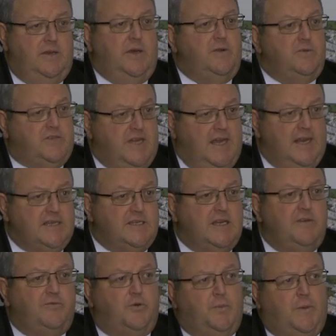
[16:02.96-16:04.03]
you know,
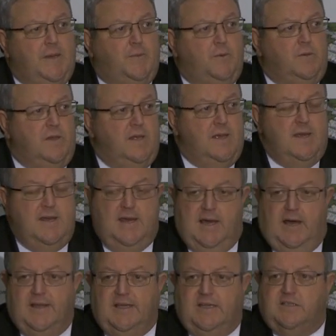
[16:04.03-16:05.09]
challenging for people,
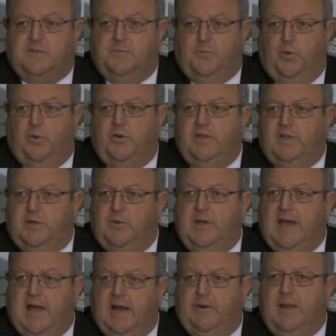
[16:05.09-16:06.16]
I think it's important that
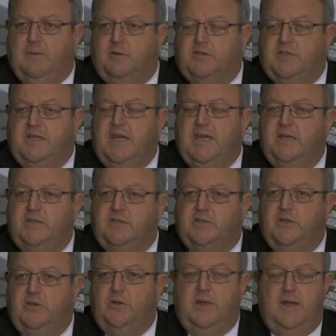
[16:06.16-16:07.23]
we are able to get
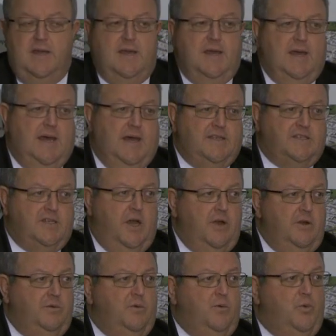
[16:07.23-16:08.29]
into a
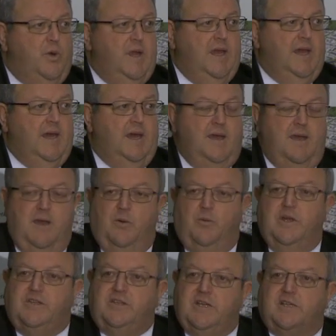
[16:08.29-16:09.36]
zone where
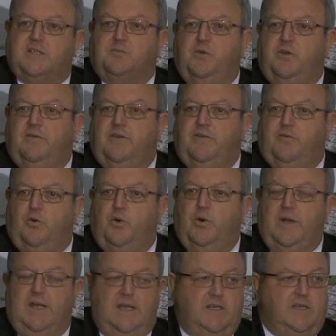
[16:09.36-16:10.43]
we're just moving
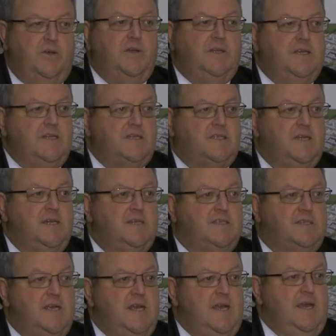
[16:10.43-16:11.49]
forward and doing these
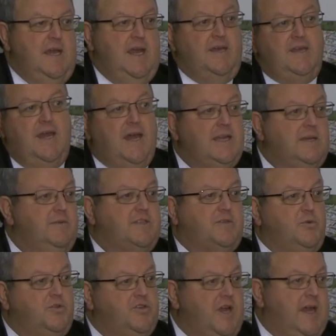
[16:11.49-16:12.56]
things. And the
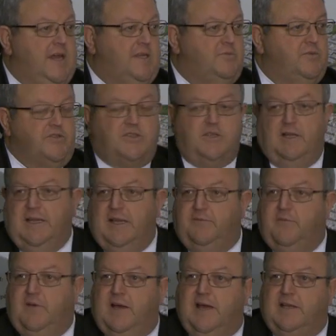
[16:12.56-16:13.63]
arguments will change. We'll still
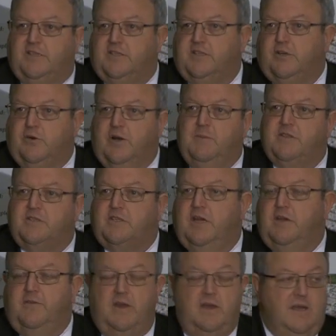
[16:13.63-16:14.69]
have disagreements
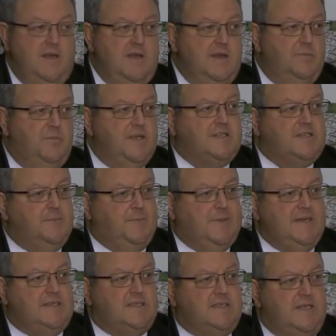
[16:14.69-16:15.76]
over bits and
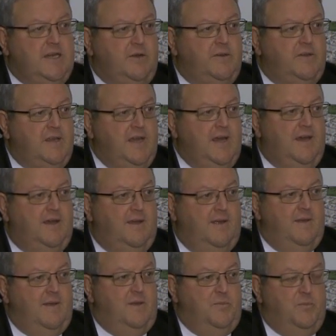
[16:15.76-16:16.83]
pieces here and there.
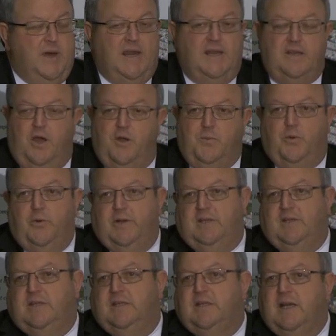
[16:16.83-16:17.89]
But at no
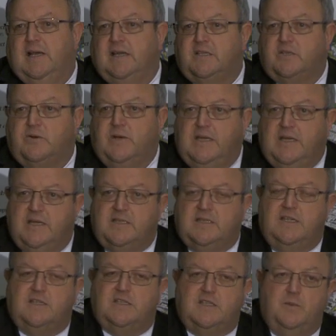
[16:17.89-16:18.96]
point in the last 3
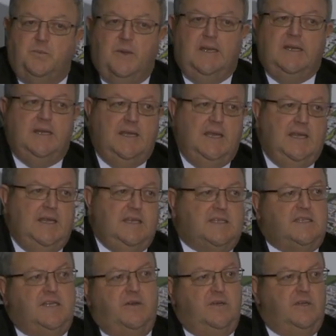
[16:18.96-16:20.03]
years has there been any
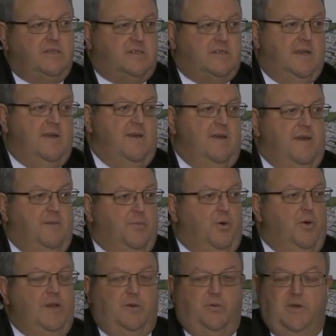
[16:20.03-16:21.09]
serious
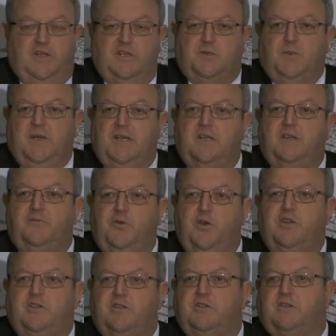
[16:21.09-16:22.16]
point where there's been a
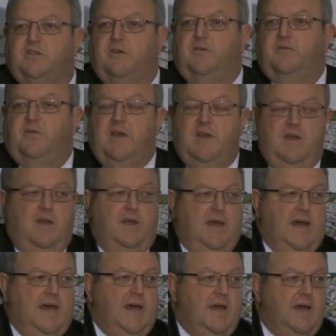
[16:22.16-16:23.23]
divergence of
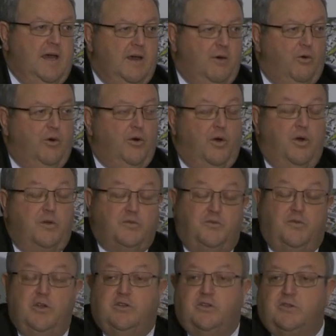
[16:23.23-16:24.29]
or
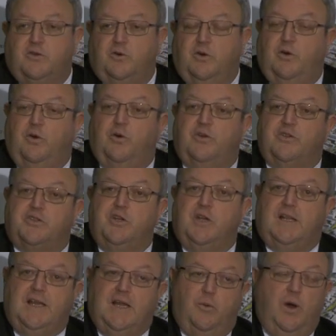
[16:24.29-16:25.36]
a
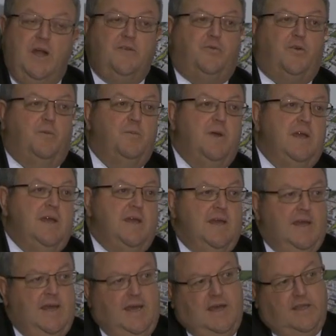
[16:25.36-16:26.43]
circling away from
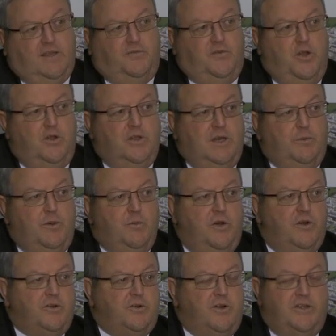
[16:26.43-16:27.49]
the view that we
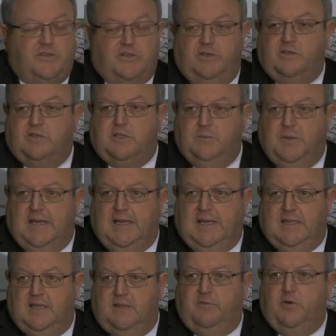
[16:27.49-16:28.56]
want Christchurch to
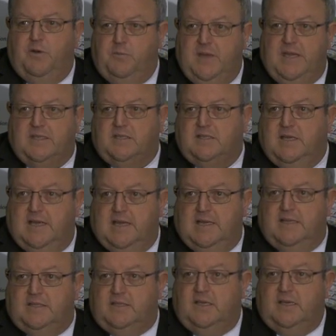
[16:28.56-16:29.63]
be the very best
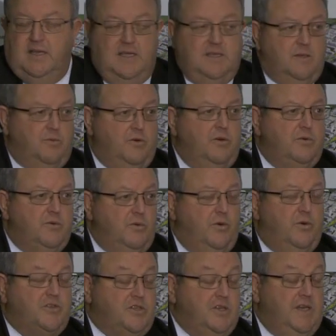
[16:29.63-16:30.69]
city in the world,
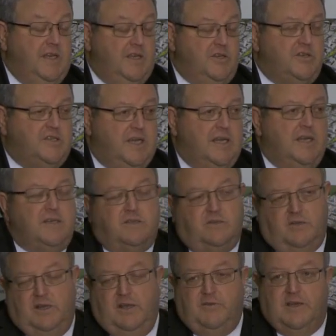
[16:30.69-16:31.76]
or certainly in New Zealand,
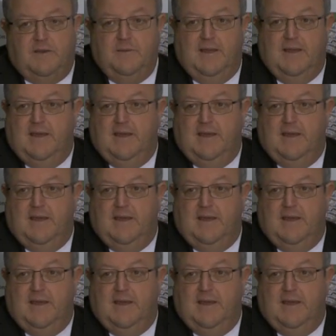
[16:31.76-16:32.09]
to live in.